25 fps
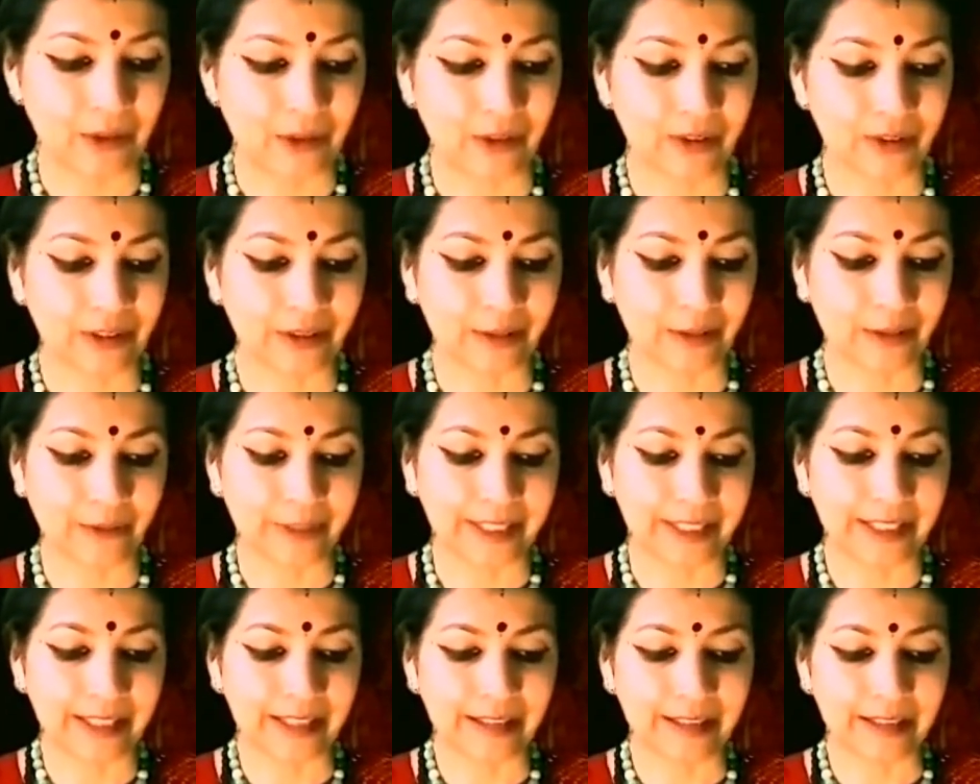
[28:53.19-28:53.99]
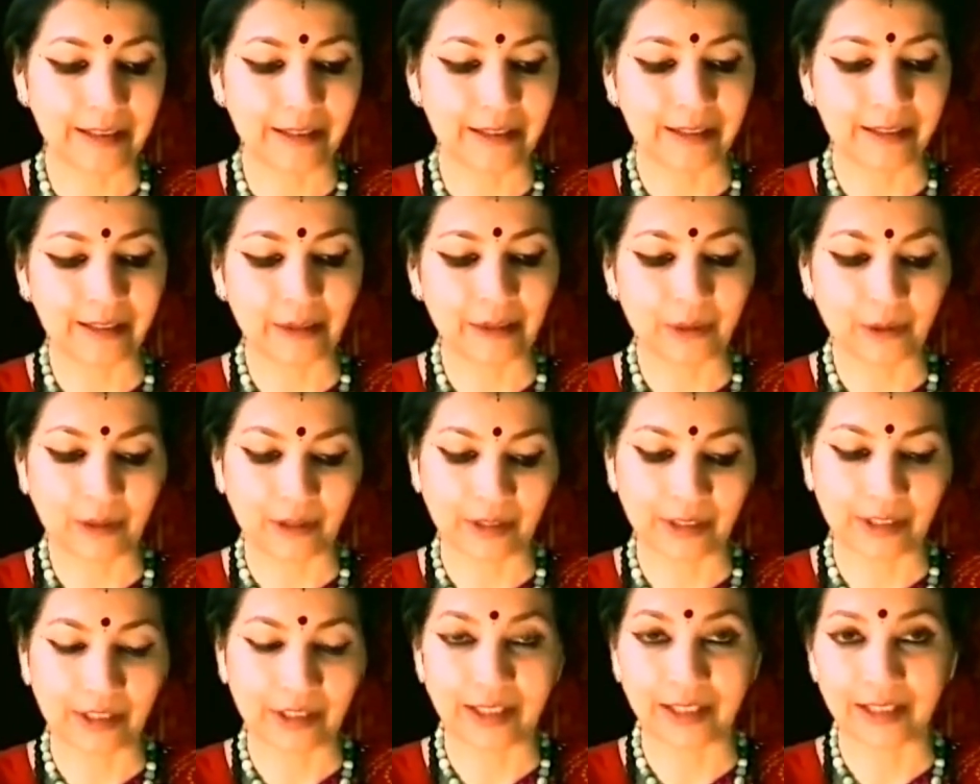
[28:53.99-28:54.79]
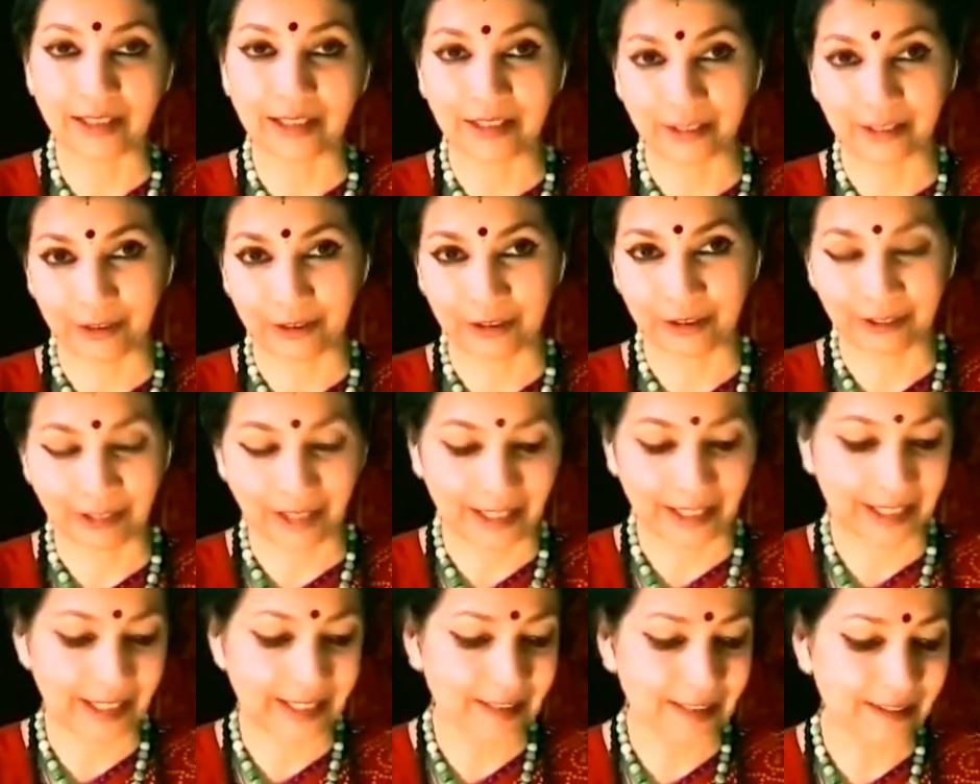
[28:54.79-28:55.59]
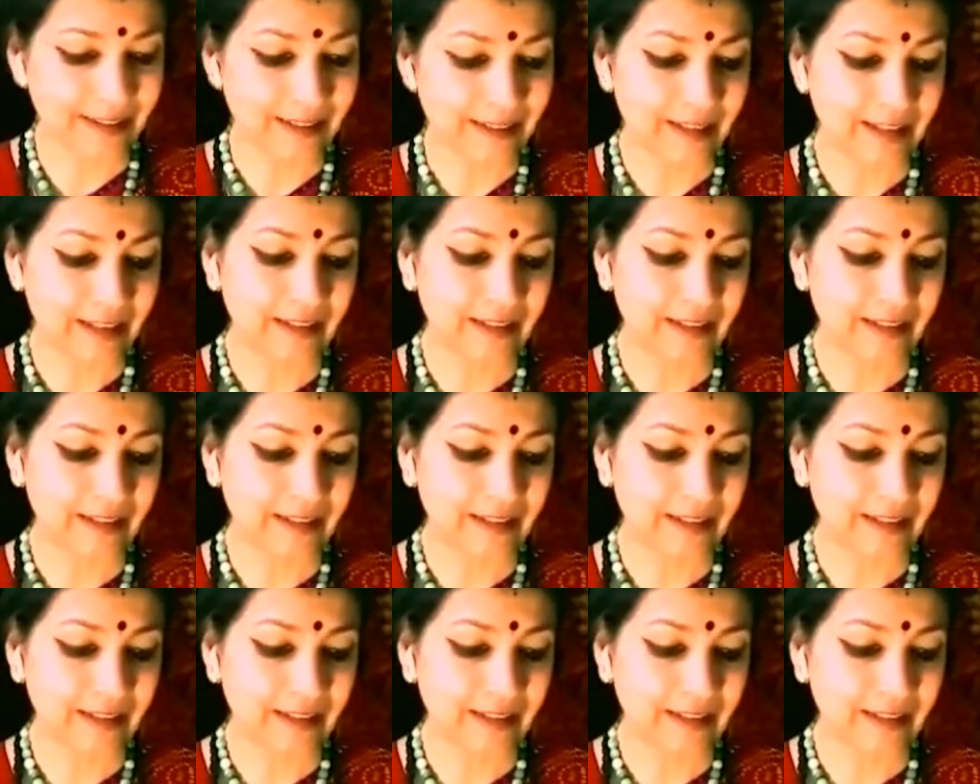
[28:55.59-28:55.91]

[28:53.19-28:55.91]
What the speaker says: On the way to the goddess's shrine,